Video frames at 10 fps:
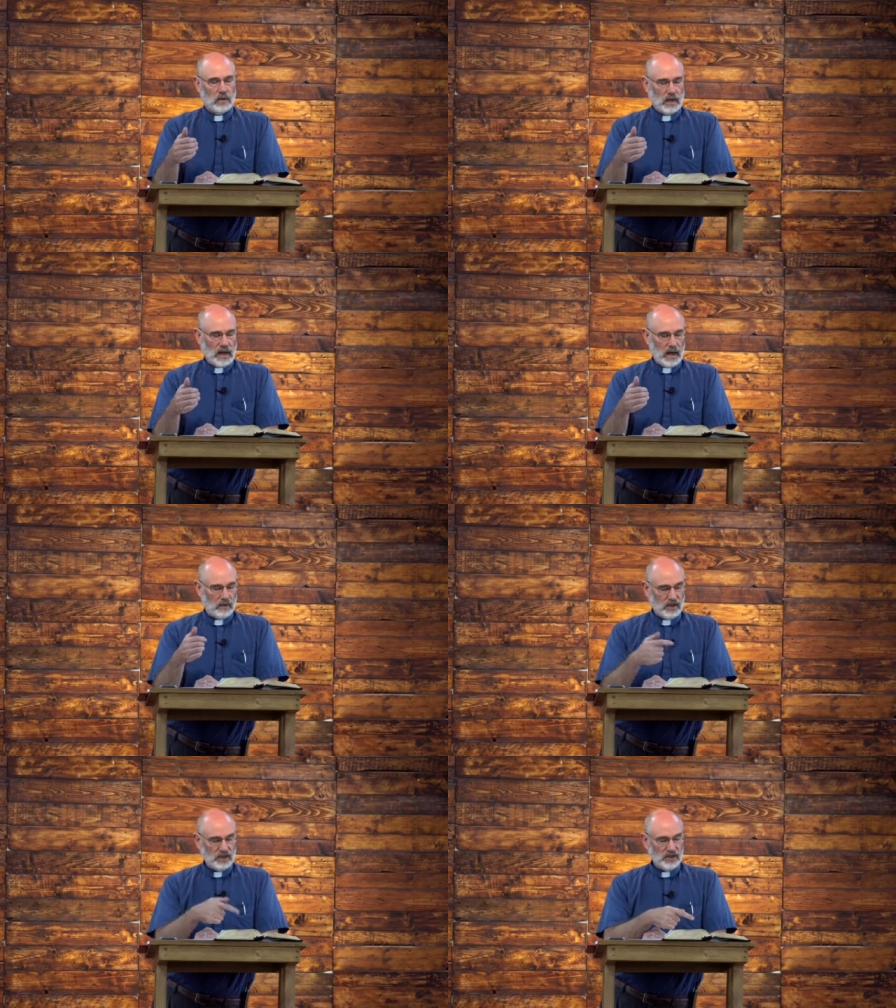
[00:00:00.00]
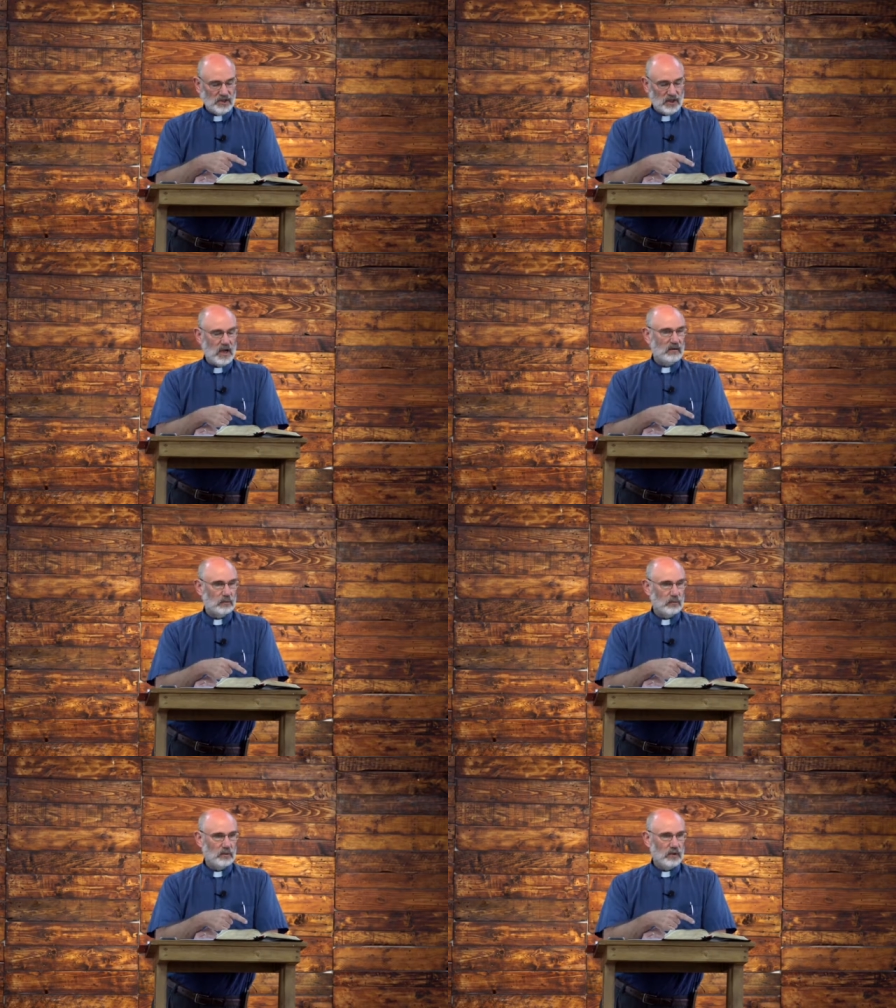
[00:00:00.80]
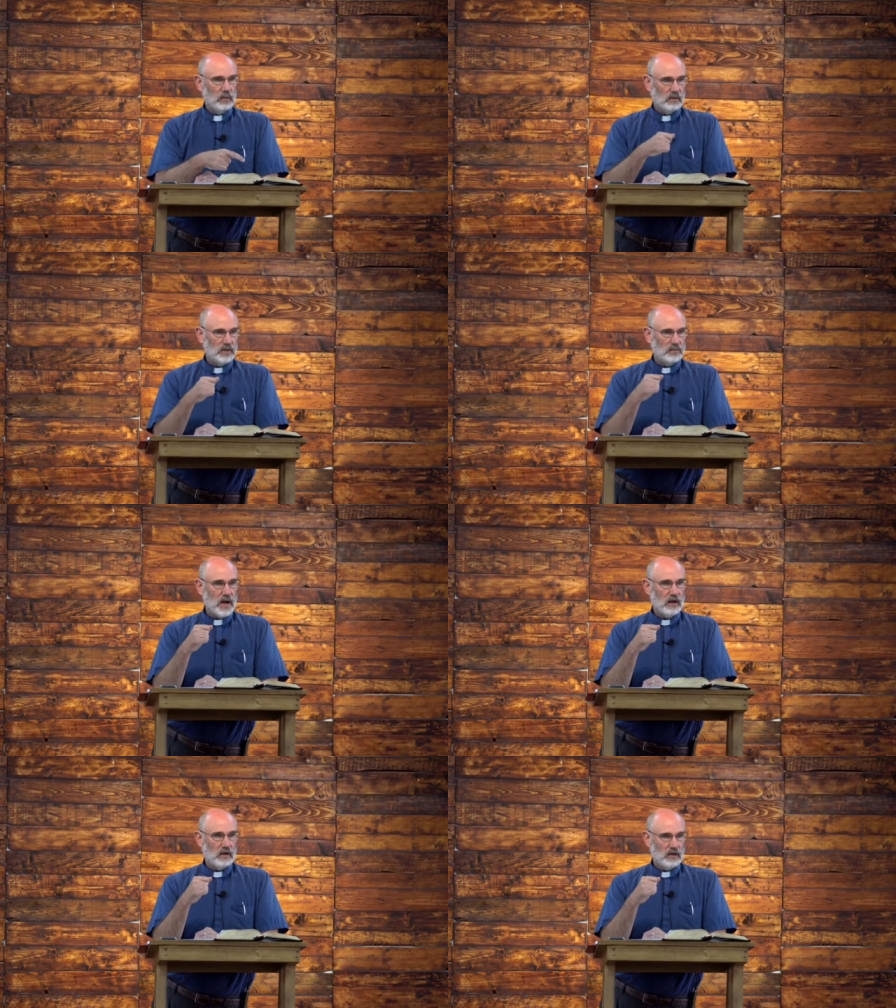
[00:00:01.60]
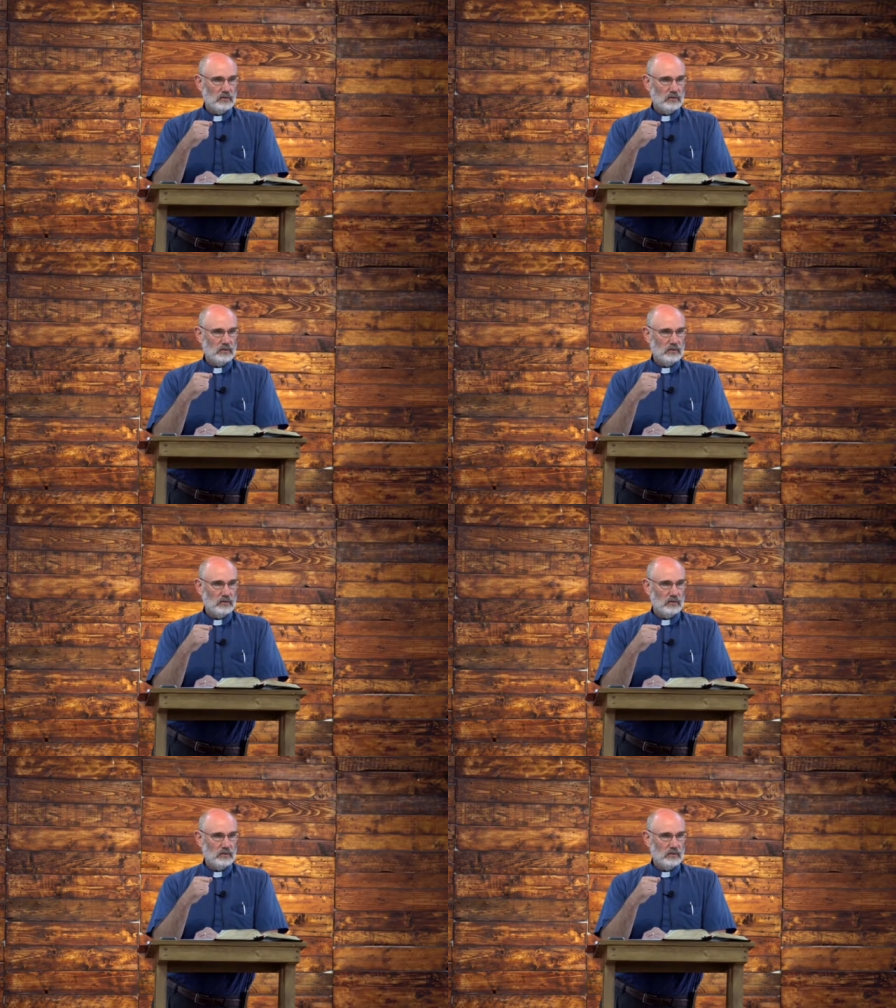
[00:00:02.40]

And this is the kind of rule that you aspire to.